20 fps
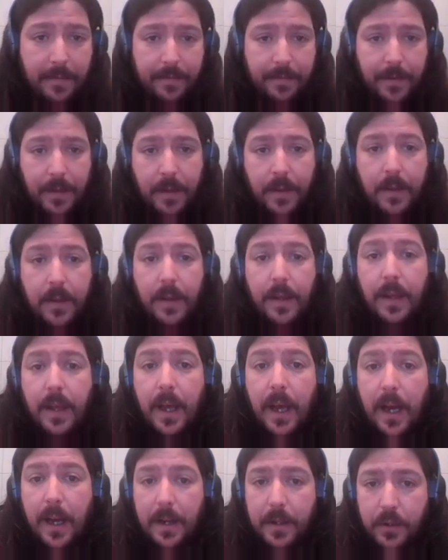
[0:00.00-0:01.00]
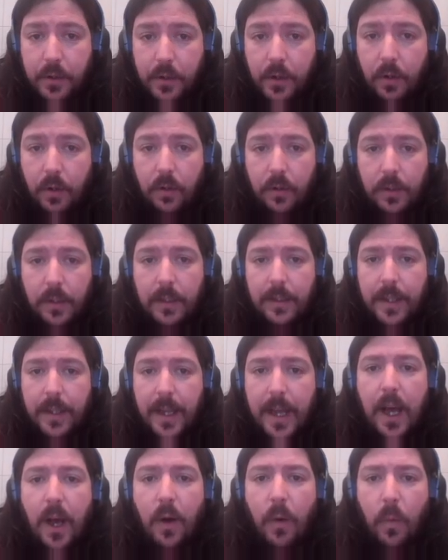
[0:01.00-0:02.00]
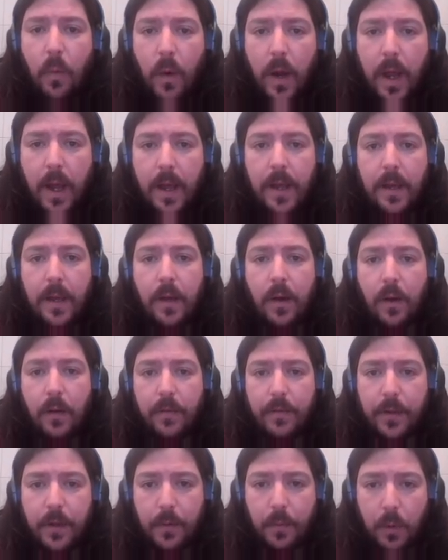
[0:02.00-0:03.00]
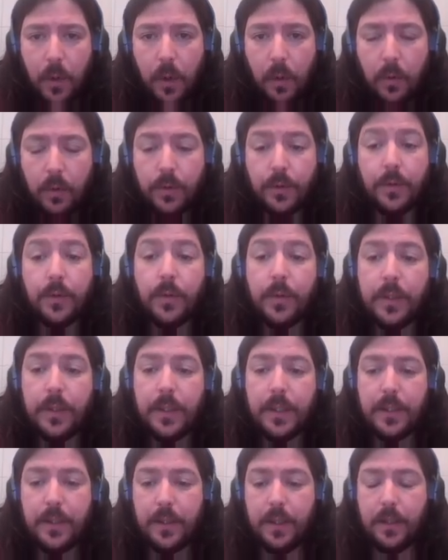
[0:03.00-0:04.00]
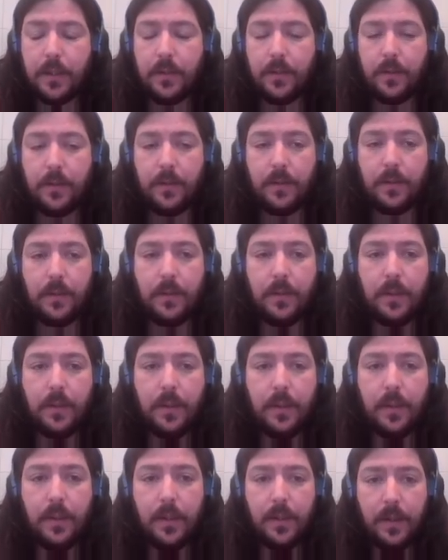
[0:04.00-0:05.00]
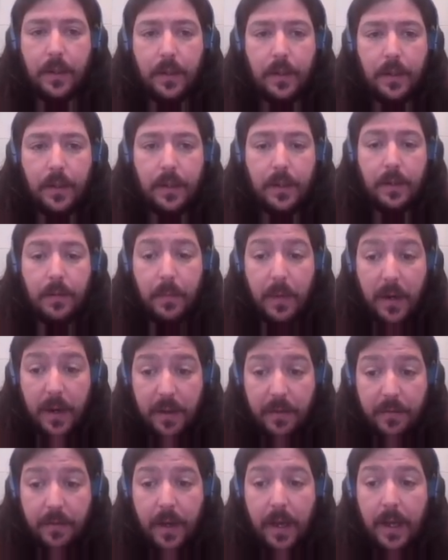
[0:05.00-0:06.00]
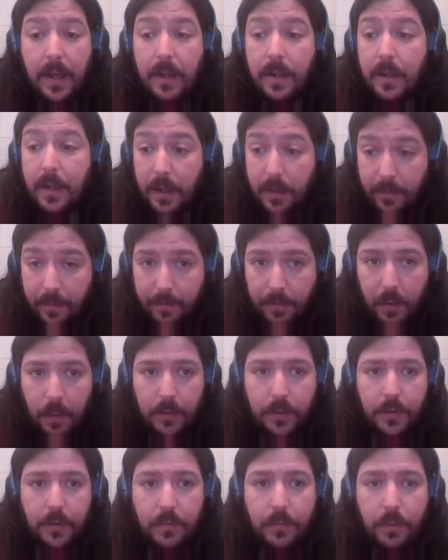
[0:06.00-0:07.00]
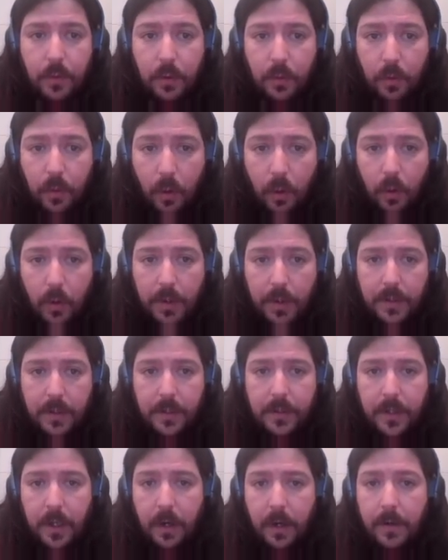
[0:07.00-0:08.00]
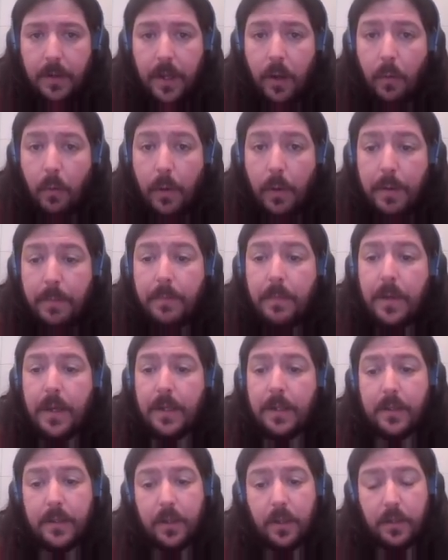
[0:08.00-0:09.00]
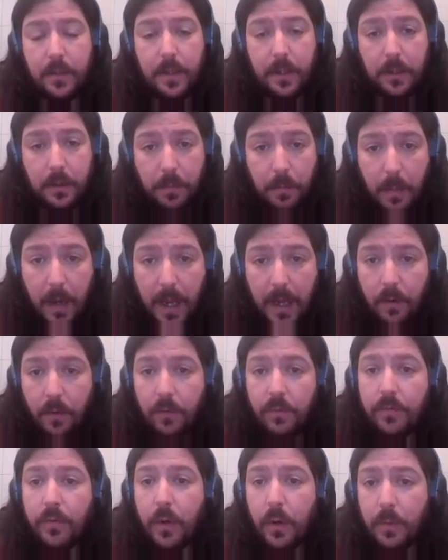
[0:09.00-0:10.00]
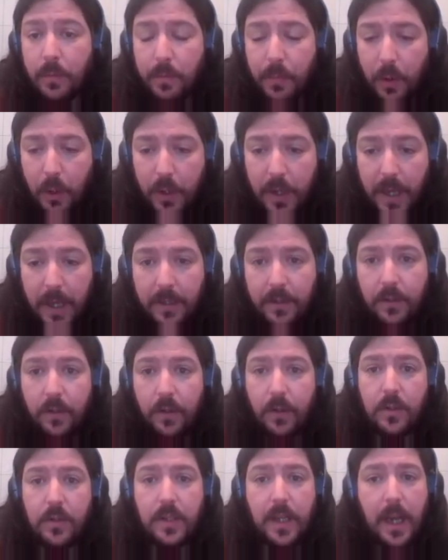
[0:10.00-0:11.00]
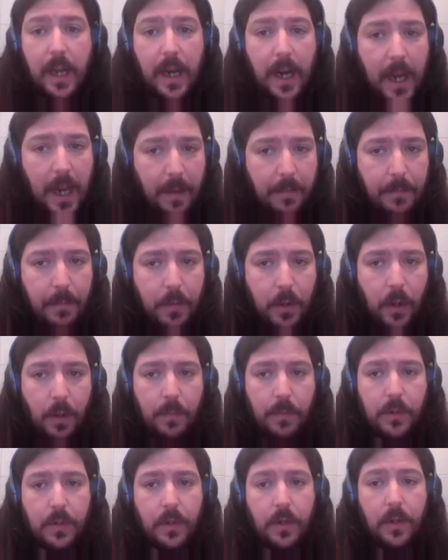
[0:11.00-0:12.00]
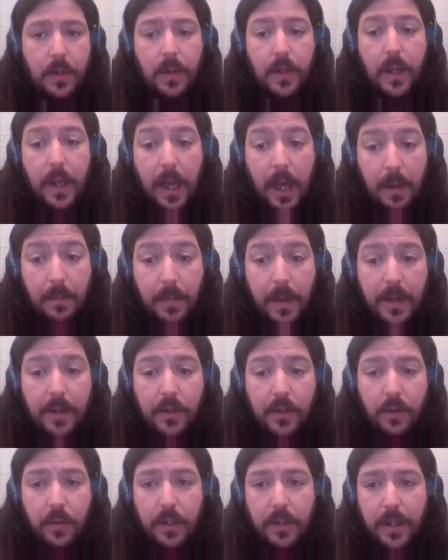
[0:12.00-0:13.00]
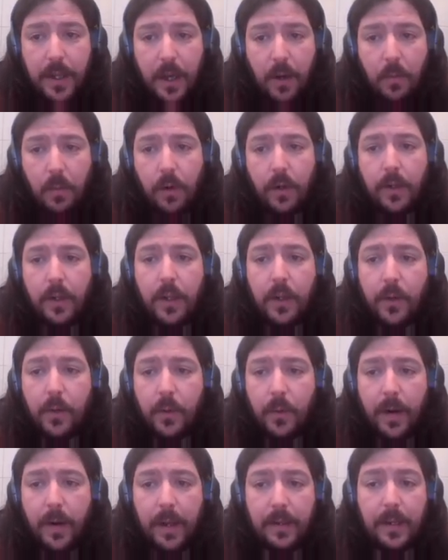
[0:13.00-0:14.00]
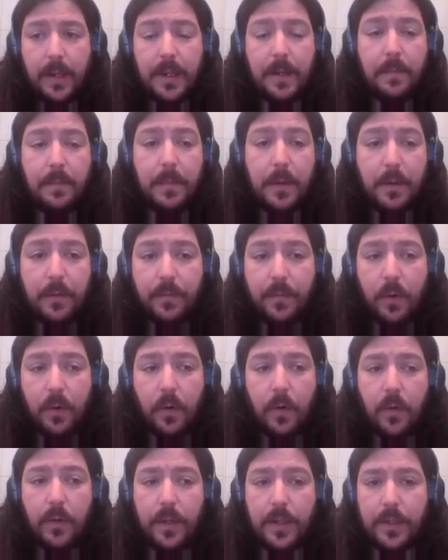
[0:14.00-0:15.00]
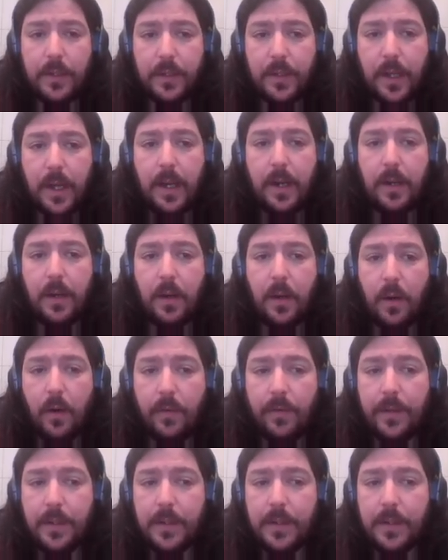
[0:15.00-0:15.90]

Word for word: and ensure that they are aware of their roles during the session. Verify, if possible, all necessary equipment such as microphone, projectors, and laptops, and make sure that they are working correctly before the start of the session.